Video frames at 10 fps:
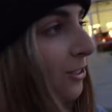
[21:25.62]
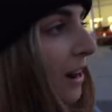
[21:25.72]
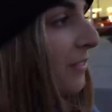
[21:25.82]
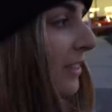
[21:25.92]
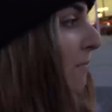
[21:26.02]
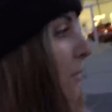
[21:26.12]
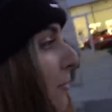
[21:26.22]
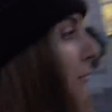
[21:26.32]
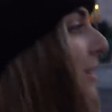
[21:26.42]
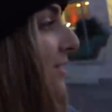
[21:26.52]
driving that
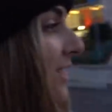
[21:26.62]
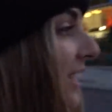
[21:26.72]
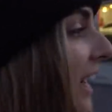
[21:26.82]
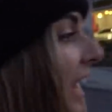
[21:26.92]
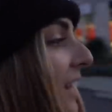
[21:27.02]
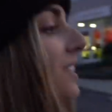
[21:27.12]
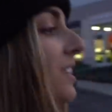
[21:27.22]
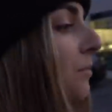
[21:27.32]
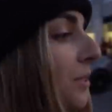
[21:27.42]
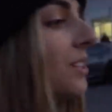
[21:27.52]
Performante. I gotta
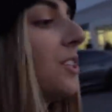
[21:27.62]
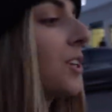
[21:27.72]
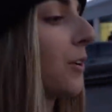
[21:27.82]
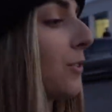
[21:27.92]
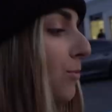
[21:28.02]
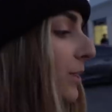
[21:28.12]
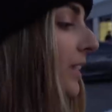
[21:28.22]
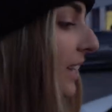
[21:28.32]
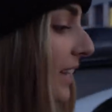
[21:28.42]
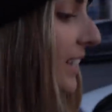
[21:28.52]
see what the interior is
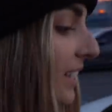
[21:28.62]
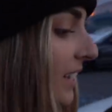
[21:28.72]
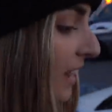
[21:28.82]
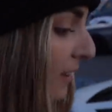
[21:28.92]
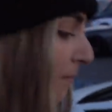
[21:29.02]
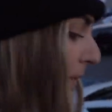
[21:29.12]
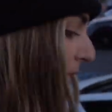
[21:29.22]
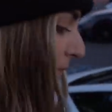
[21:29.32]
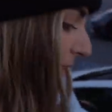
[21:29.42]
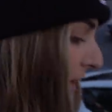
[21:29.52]
really like. I've been
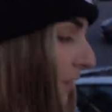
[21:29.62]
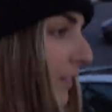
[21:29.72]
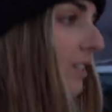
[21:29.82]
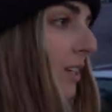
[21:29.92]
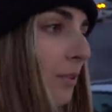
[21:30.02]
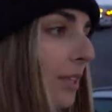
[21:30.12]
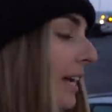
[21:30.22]
in one obviously with